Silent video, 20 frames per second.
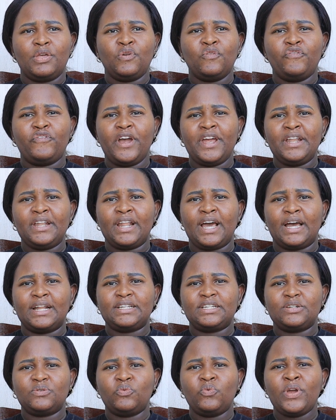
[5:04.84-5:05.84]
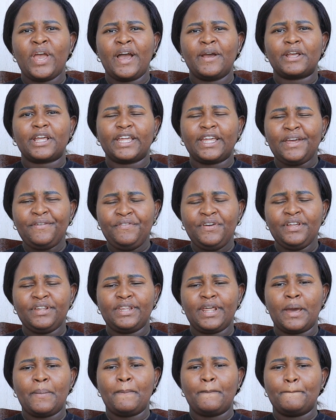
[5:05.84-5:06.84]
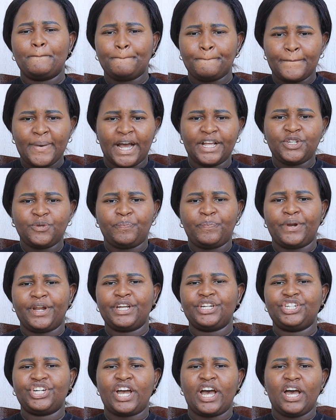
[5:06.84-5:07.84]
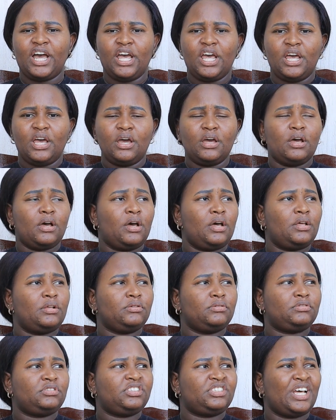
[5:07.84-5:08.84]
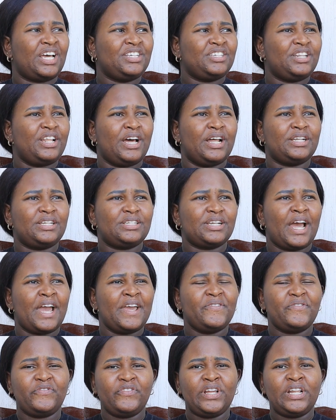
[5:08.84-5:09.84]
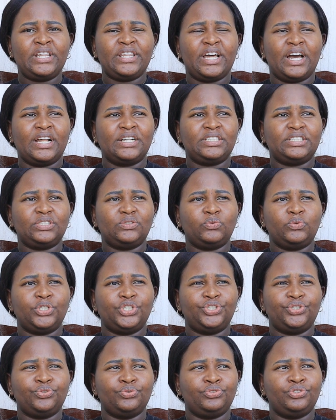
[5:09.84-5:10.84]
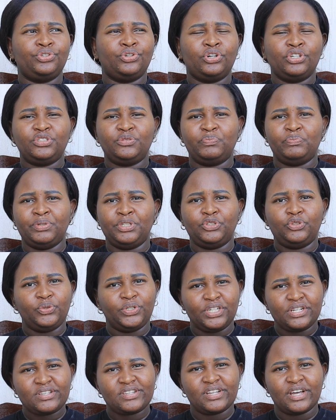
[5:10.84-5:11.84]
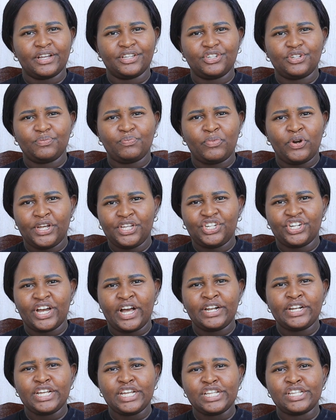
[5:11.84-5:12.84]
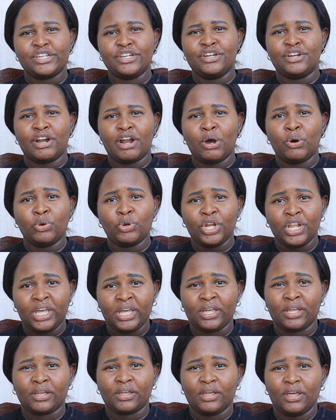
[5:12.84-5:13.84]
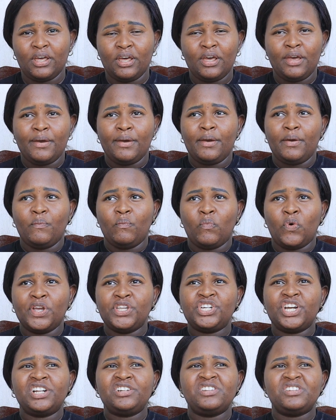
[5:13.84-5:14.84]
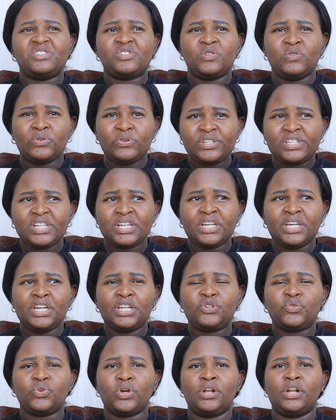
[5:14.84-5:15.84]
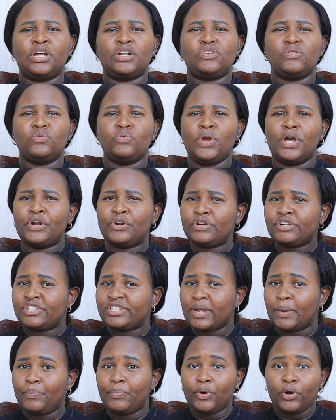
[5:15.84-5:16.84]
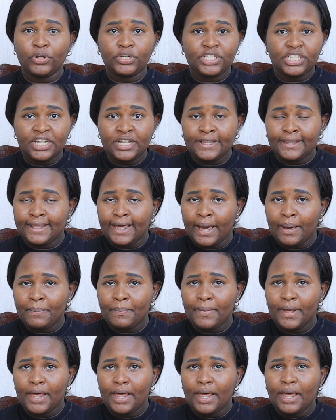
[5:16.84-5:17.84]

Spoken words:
you find that we are giving them much pressure, such that I feel that we should not be doing such. Boychild is drowning. Boychild is losing it. We are not supporting them.